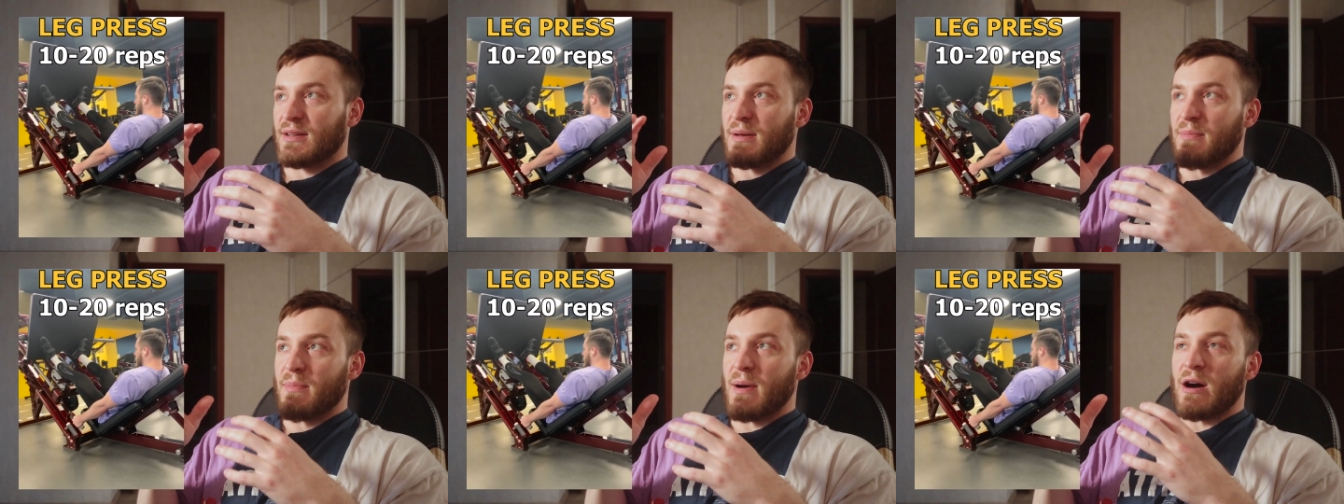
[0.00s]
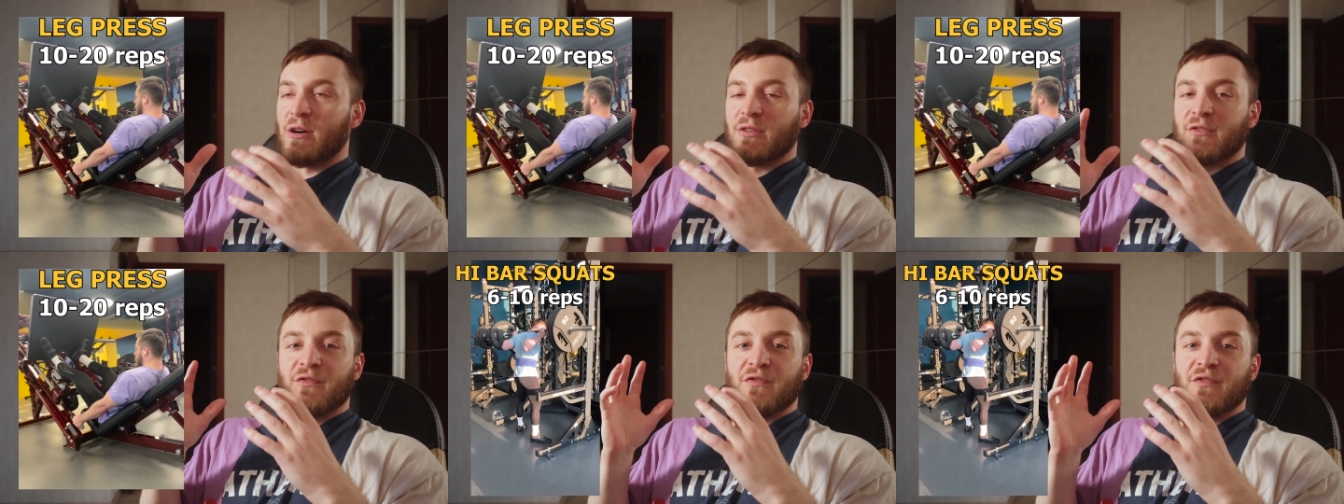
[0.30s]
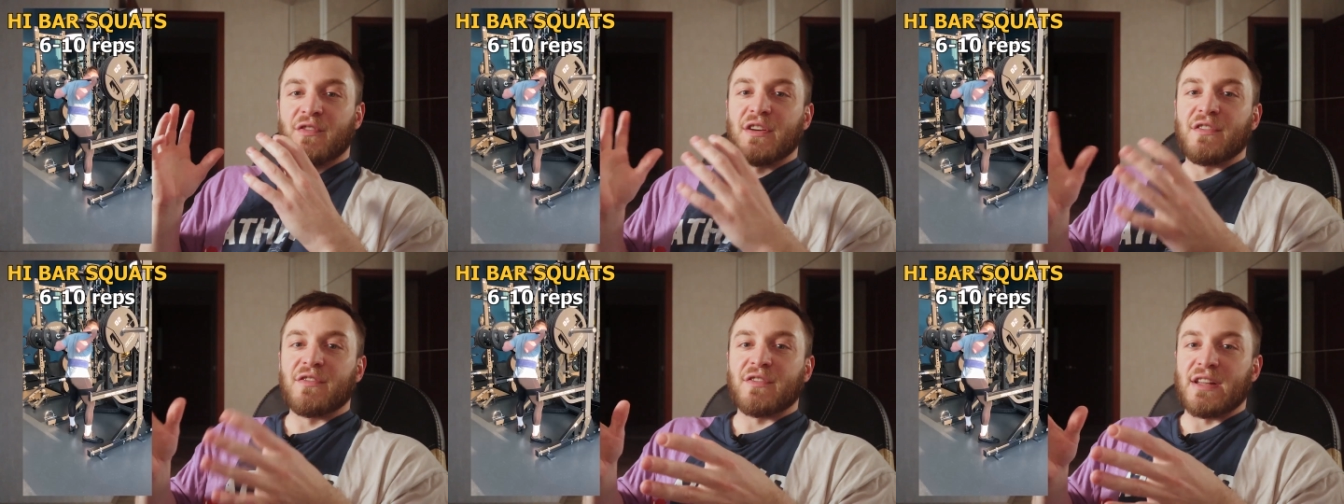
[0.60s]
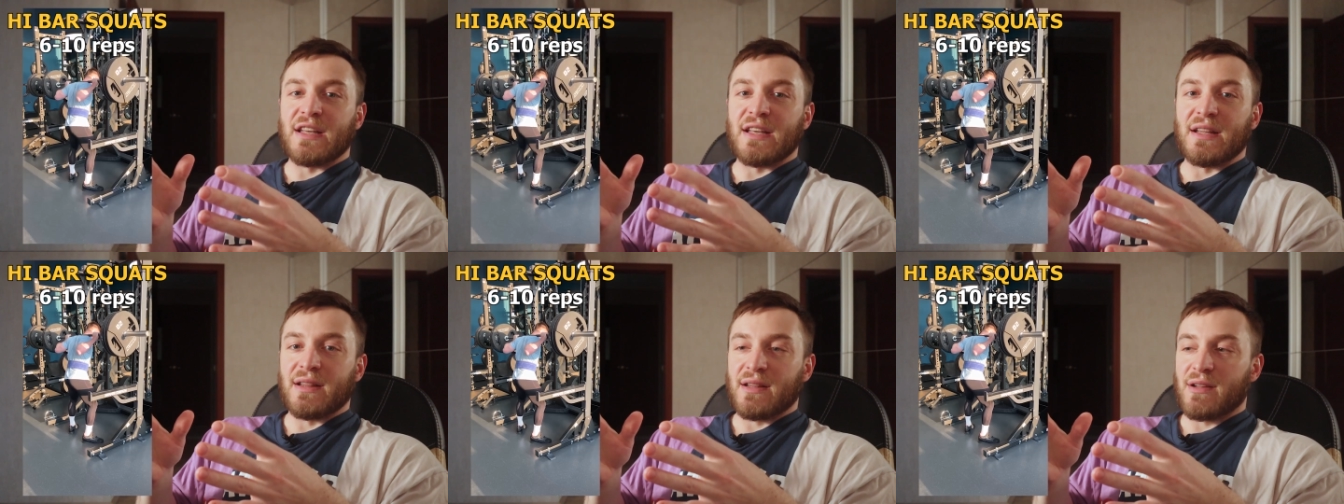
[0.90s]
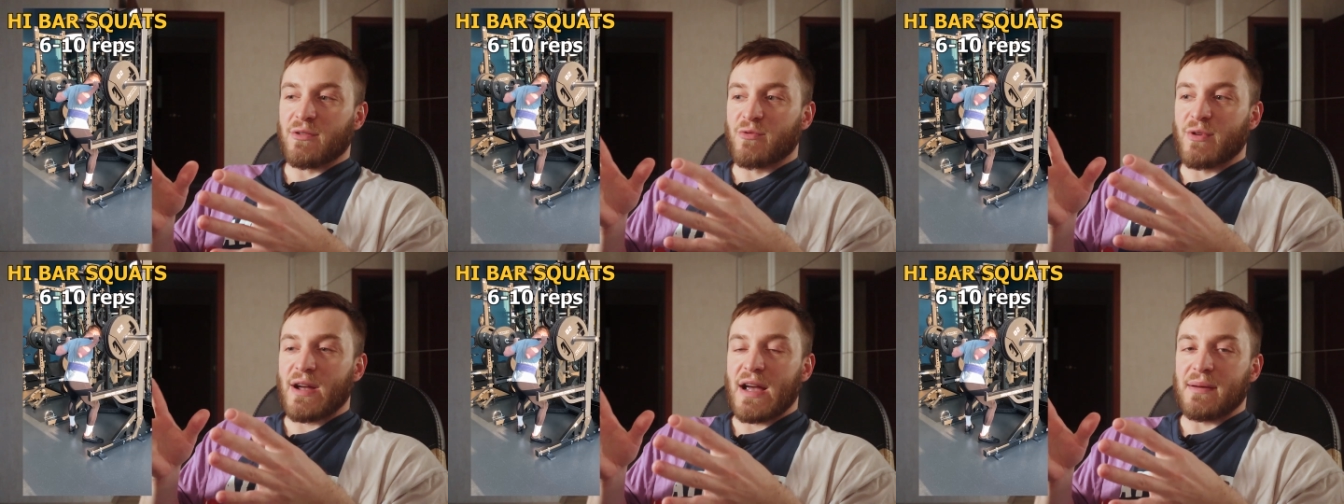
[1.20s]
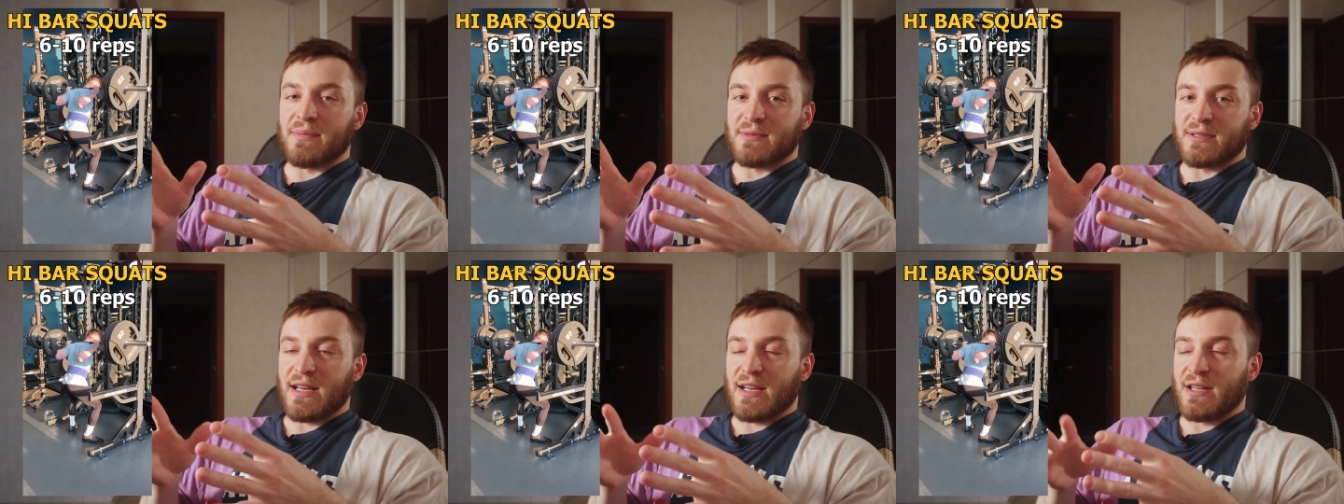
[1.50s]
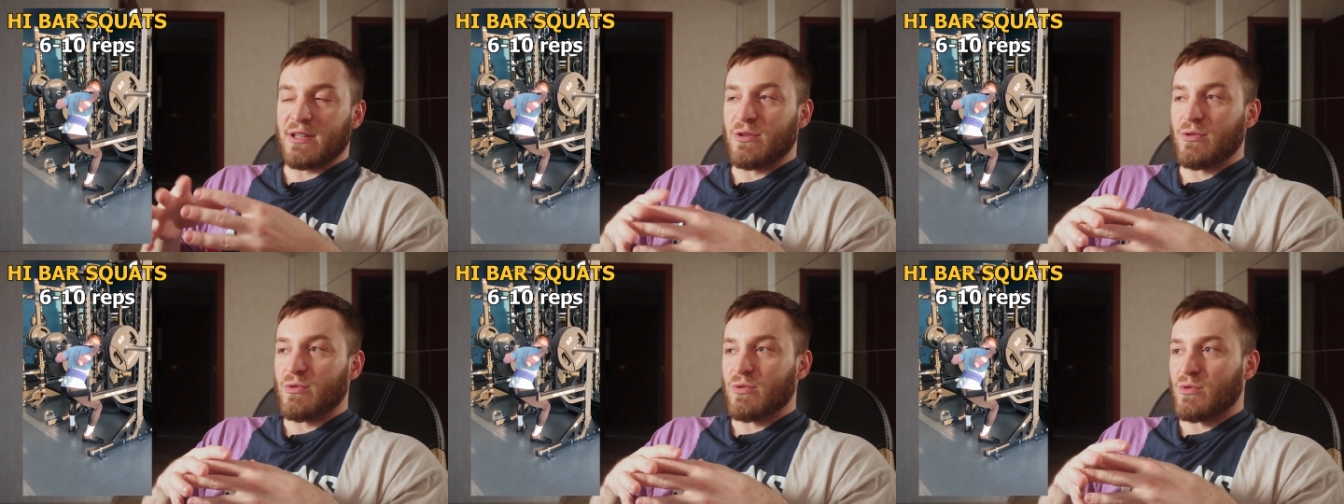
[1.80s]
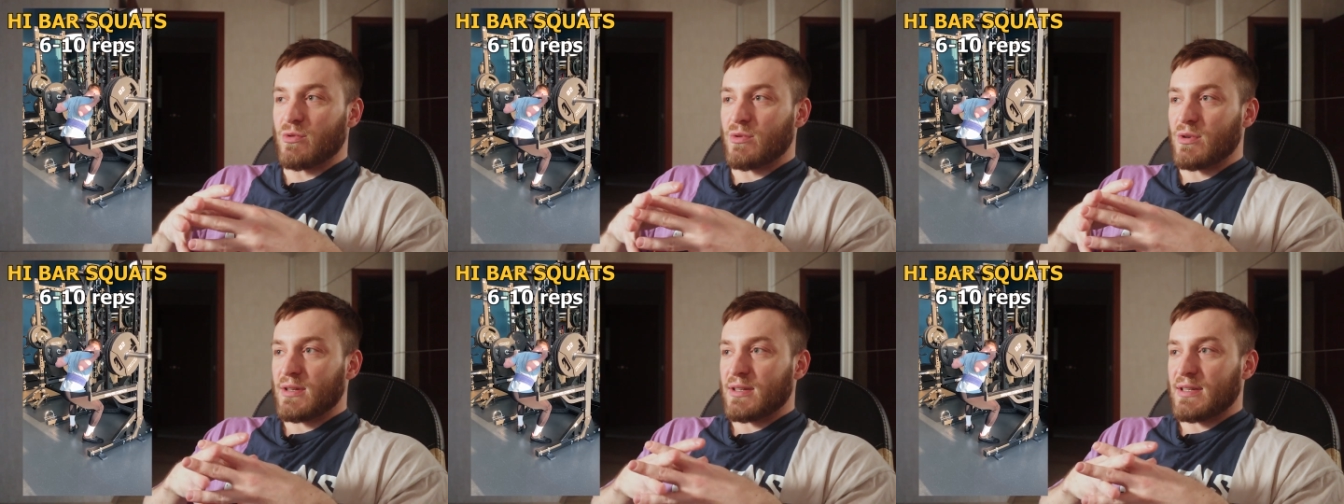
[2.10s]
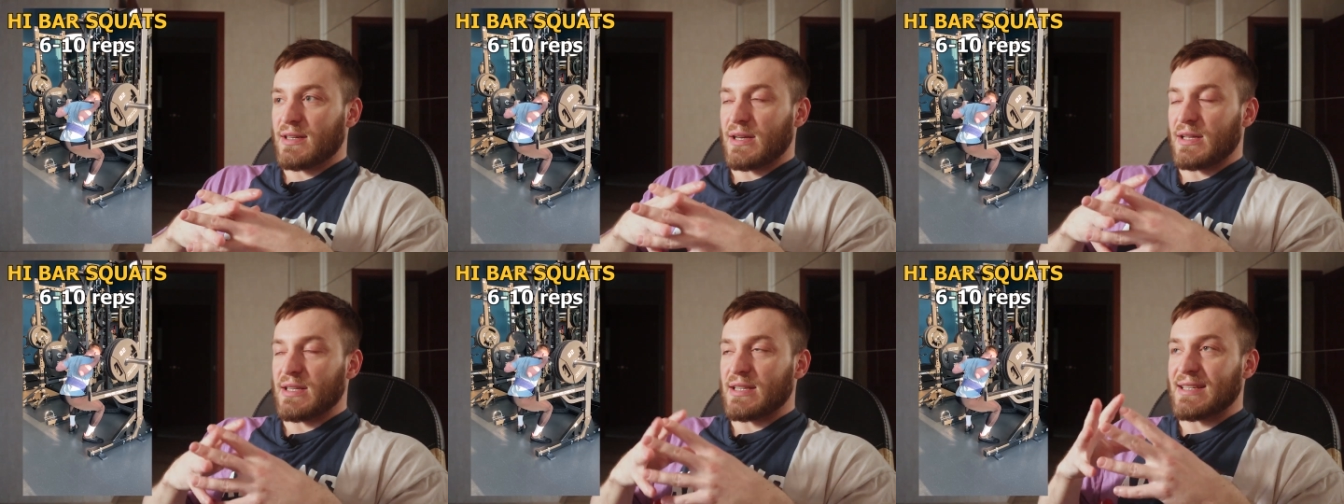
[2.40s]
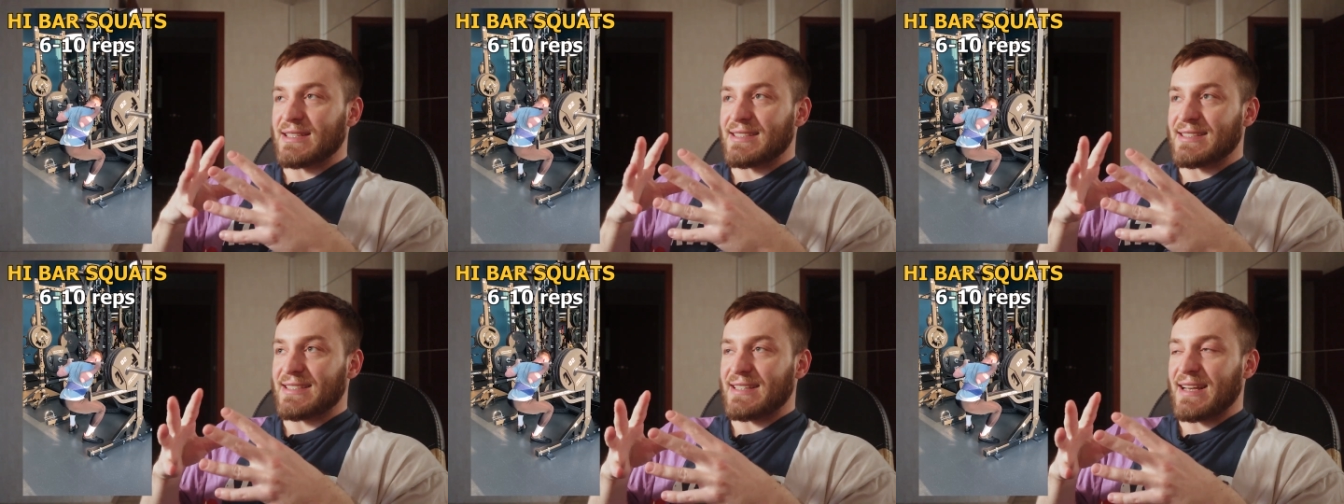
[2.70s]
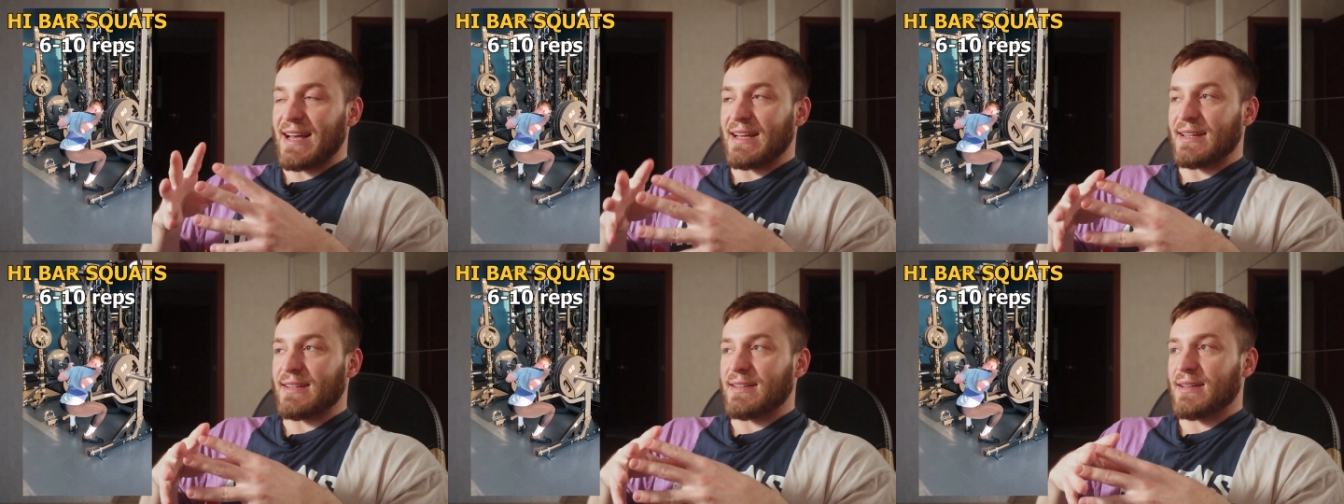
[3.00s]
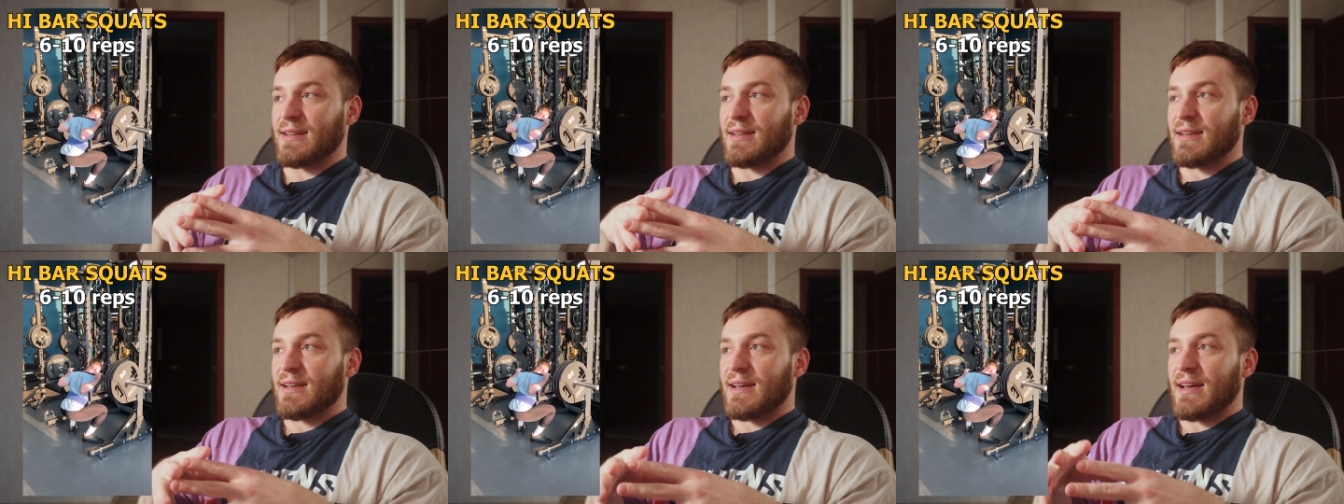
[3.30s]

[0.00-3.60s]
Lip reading: about 15 reps I do in a set.